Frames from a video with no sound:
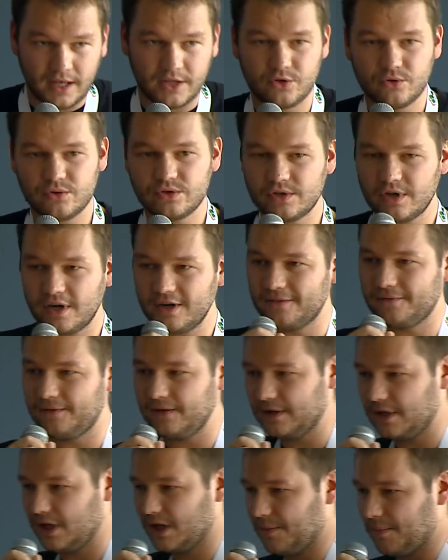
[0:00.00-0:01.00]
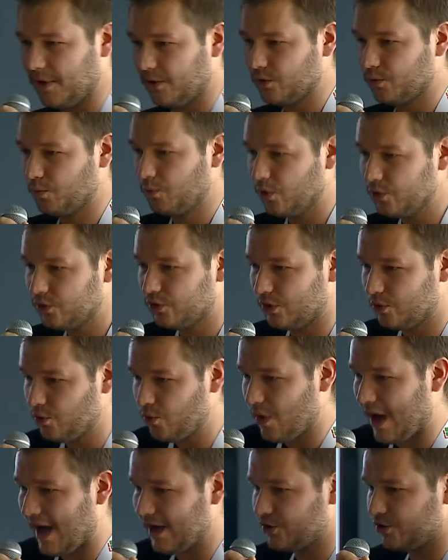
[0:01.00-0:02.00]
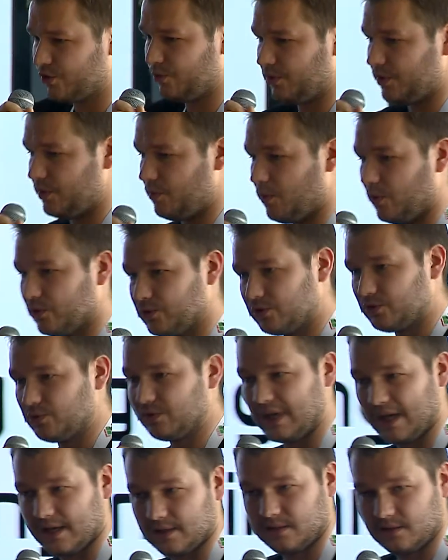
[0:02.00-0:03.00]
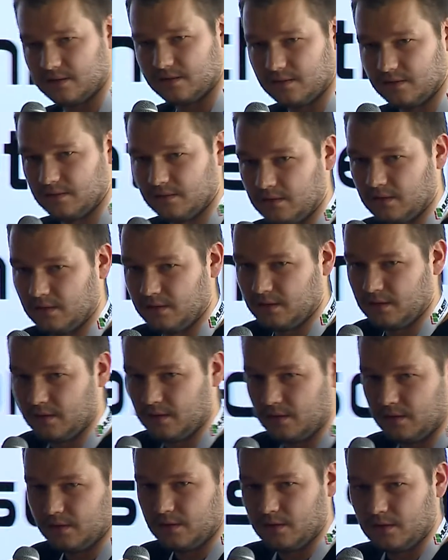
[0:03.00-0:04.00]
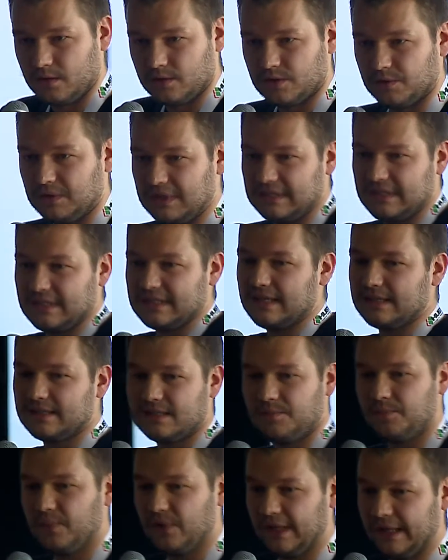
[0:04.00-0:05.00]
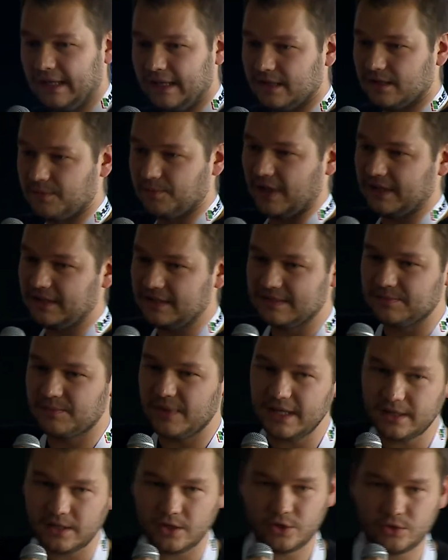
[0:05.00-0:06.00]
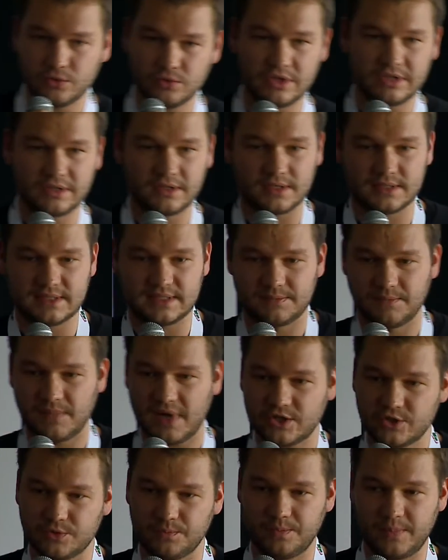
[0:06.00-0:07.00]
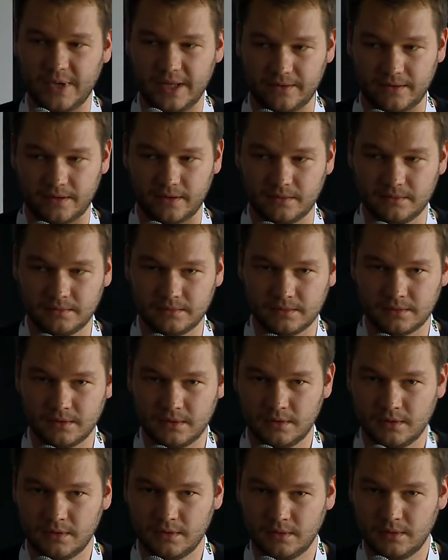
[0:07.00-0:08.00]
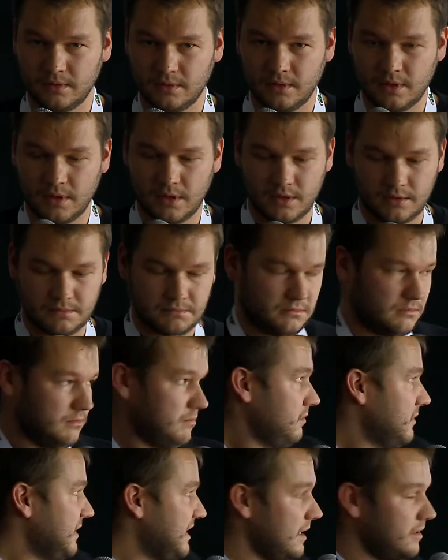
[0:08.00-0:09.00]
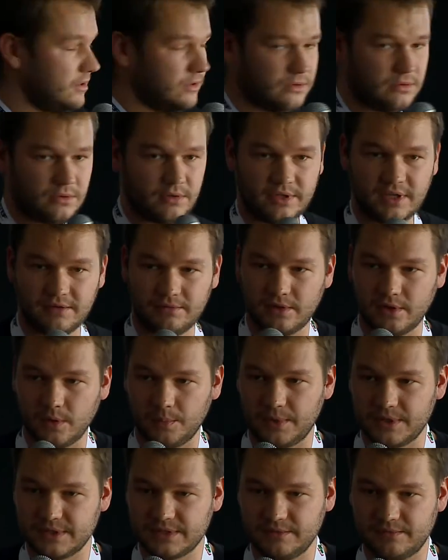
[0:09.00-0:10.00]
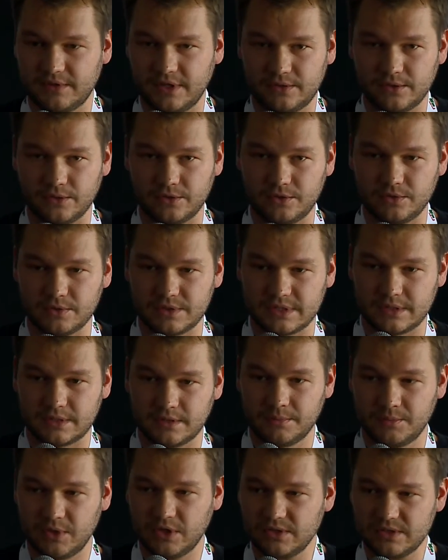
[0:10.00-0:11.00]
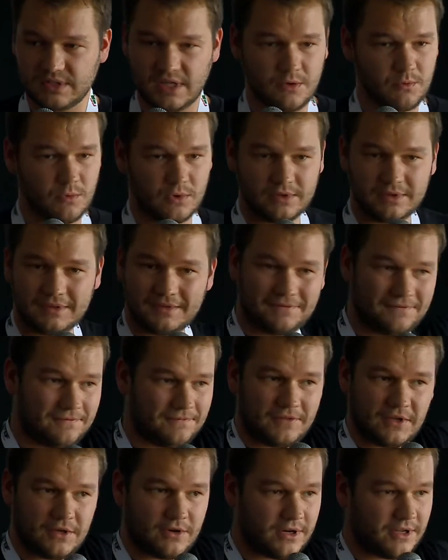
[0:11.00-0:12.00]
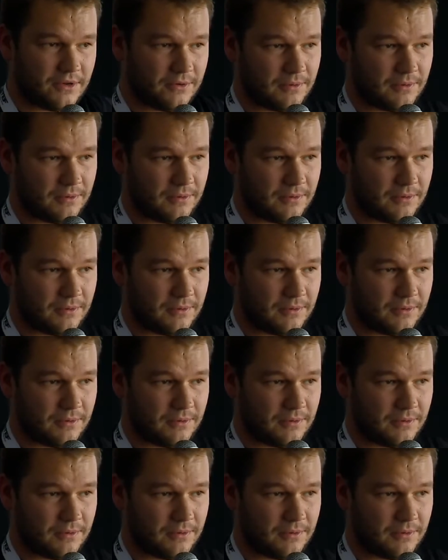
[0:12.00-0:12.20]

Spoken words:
and you start thinking about what you actually want to test. So this is a simple hint, but it's making unit tests much better. Sell it to your developers if they don't use it, because they won't figure